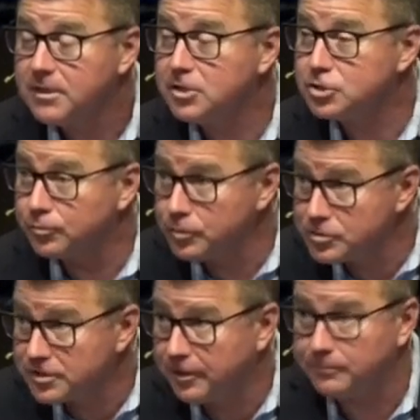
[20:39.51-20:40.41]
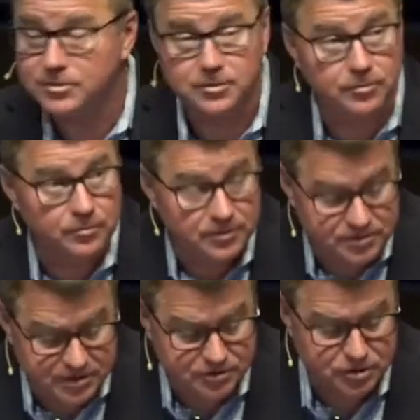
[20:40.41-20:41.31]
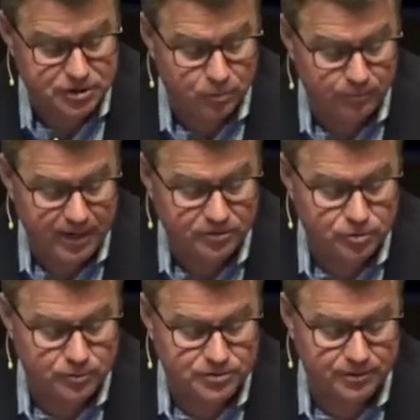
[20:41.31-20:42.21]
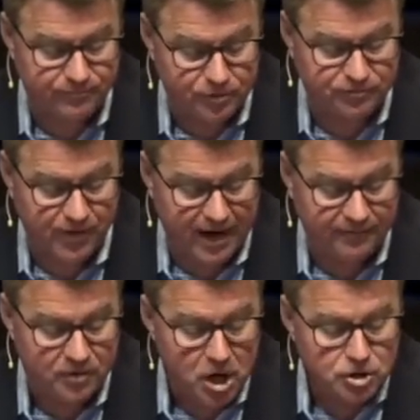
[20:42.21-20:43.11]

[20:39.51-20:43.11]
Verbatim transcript: in Jerusalem. So the decisions that were made in Jerusalem. Verse 5.